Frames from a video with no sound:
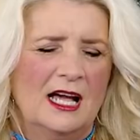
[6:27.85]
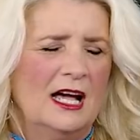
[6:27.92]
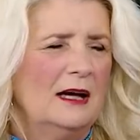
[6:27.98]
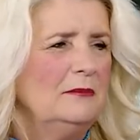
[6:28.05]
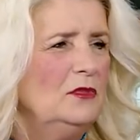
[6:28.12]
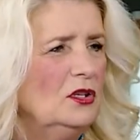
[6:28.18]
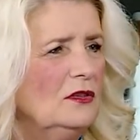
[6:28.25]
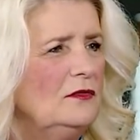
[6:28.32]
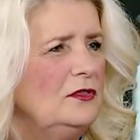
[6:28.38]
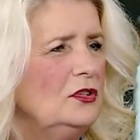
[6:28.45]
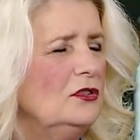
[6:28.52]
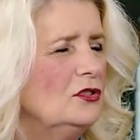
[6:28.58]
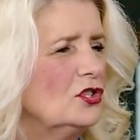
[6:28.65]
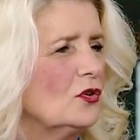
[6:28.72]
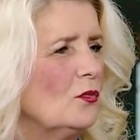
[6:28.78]
and move
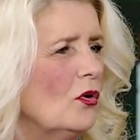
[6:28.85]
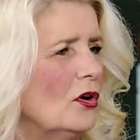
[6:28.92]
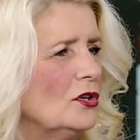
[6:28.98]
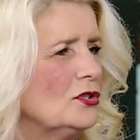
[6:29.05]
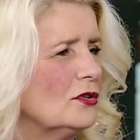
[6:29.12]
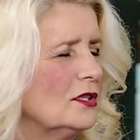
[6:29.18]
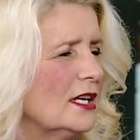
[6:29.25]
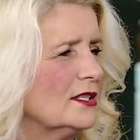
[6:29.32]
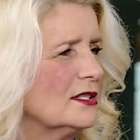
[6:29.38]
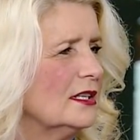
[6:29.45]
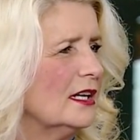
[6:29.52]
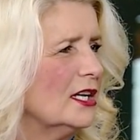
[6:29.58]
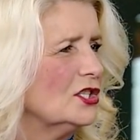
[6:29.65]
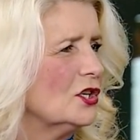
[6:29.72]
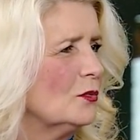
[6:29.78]
you toward your
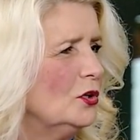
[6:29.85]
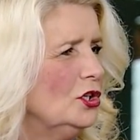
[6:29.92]
destination.